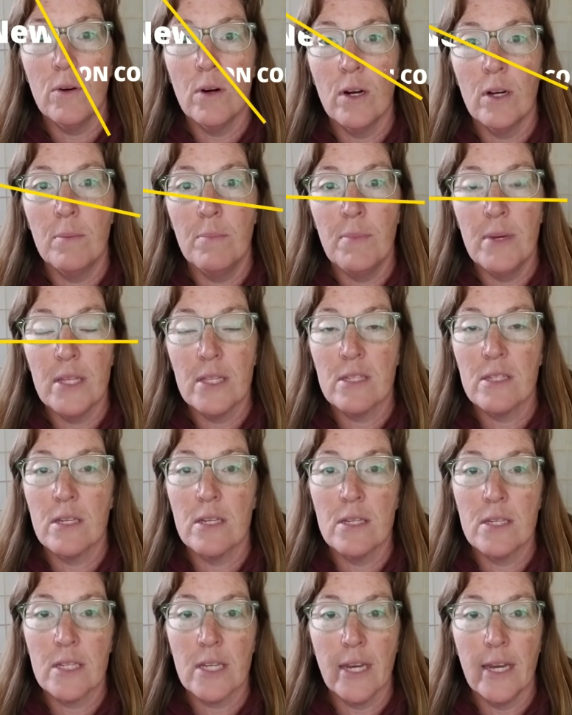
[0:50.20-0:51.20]
on myths
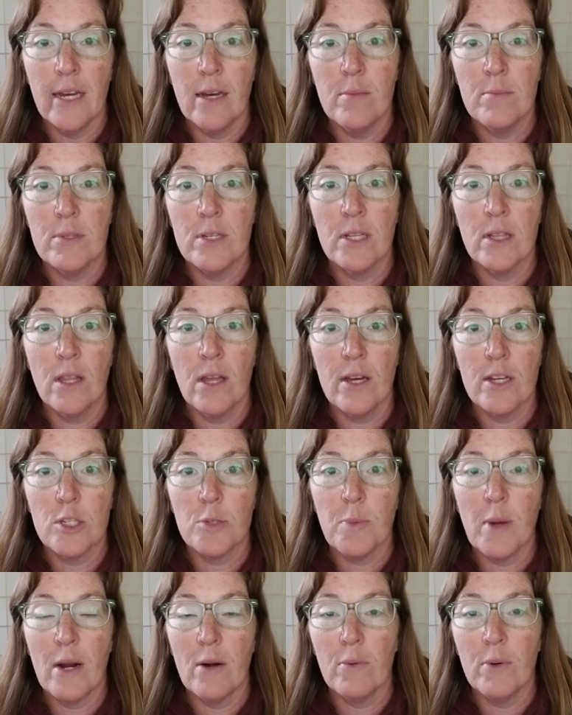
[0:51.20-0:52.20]
and scams in
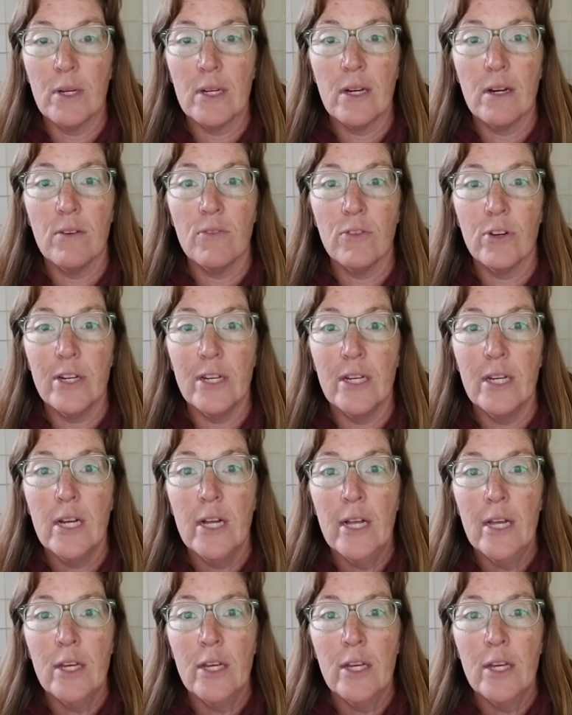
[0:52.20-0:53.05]
lost pet recovery,